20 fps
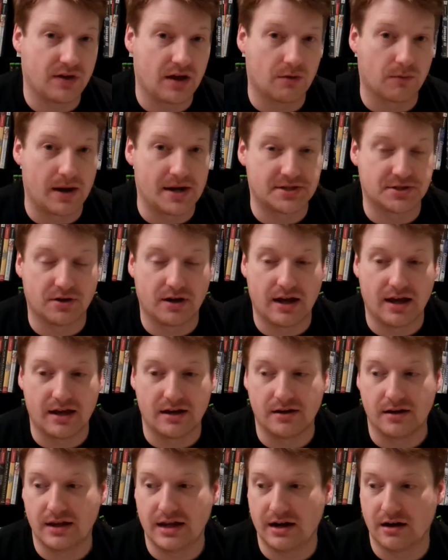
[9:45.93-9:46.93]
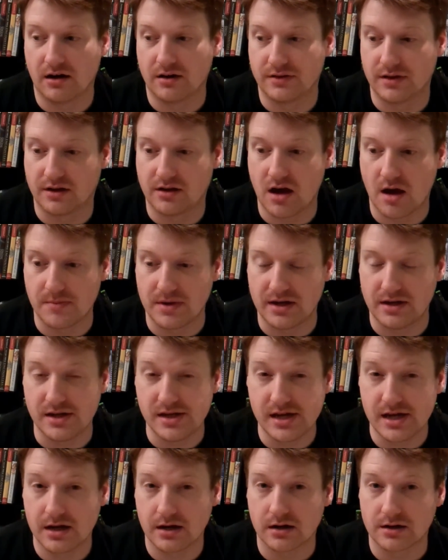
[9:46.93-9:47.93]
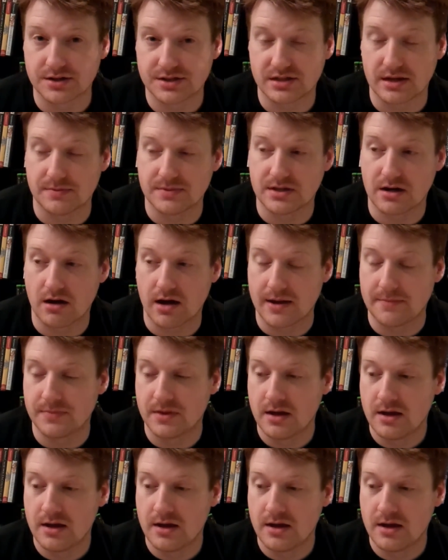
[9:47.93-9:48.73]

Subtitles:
Eraserhead here in the coming year sometime,